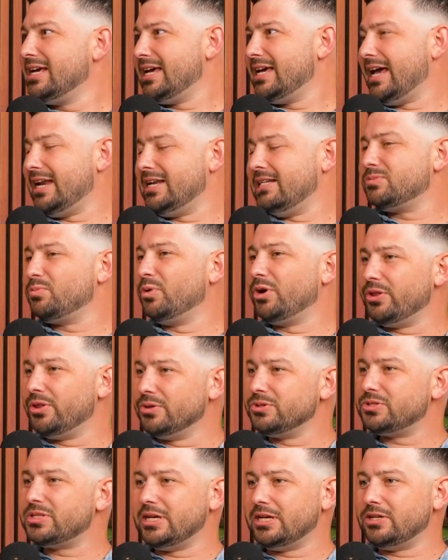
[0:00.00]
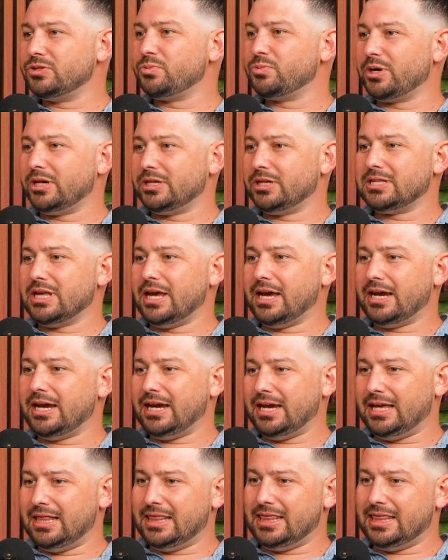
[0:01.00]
it's one of those things where it's like